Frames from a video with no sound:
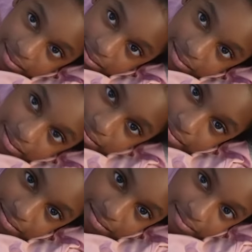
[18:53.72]
fashioned with
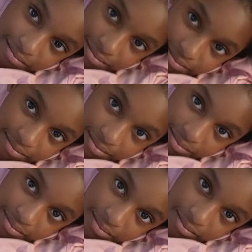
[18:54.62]
like these little
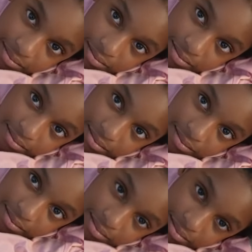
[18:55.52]
wires. They they get
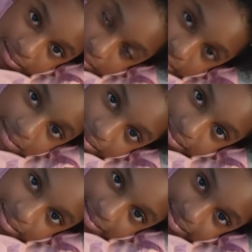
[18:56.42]
hot. Yeah,
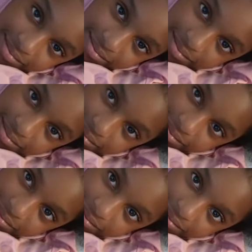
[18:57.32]
and basically what I used to do
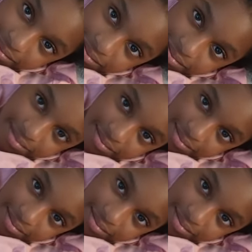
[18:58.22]
sometimes, I used to